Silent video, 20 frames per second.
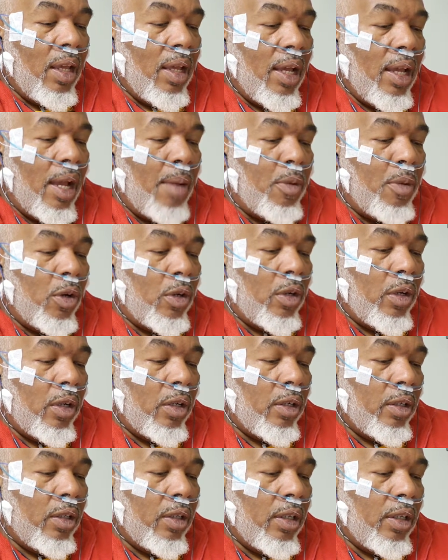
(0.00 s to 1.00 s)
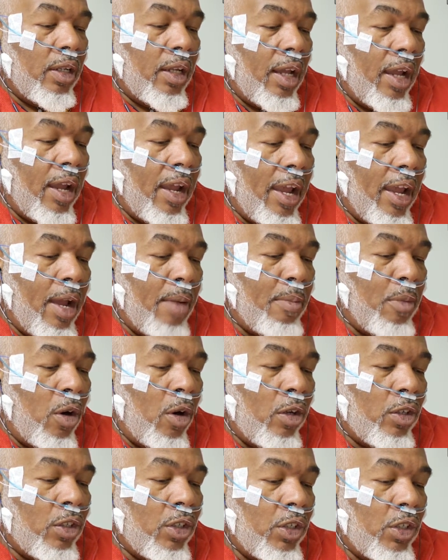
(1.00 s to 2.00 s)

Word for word: Hammer. Hammer.